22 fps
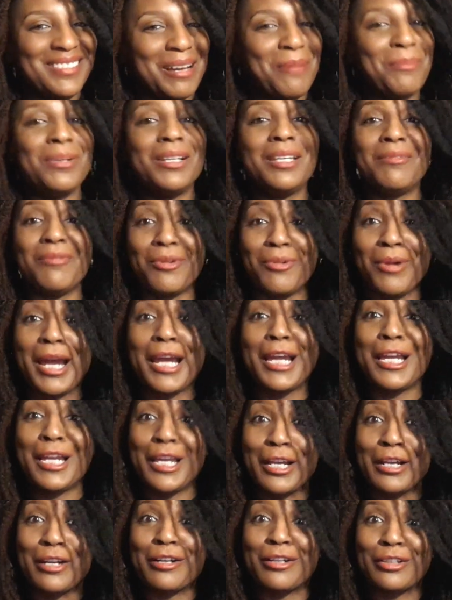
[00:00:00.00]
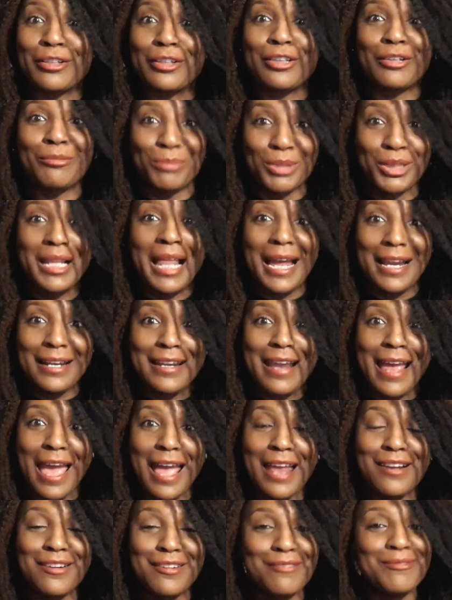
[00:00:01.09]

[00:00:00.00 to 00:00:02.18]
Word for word: I'm gonna leave it right here. Do like that.